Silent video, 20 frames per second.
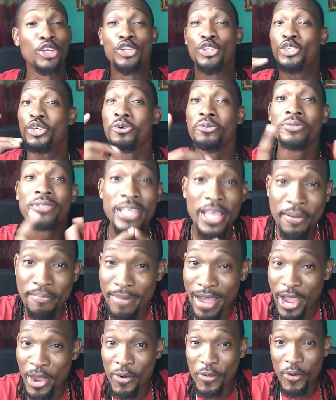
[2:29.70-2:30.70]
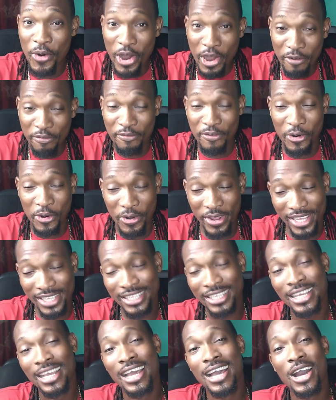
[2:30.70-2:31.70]
don't take my word for
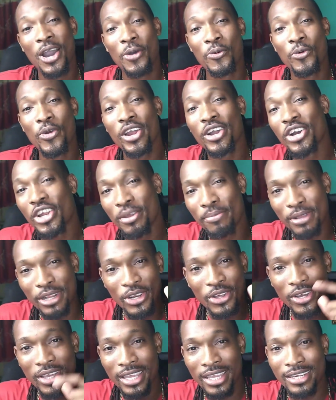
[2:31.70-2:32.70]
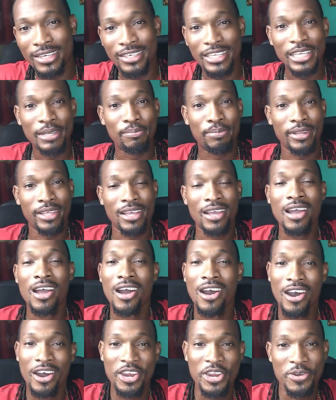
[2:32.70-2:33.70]
it. We're going to be looking deeply
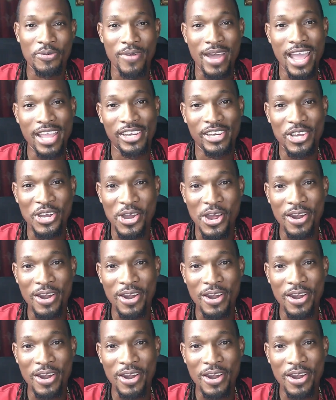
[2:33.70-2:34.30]
on it right now.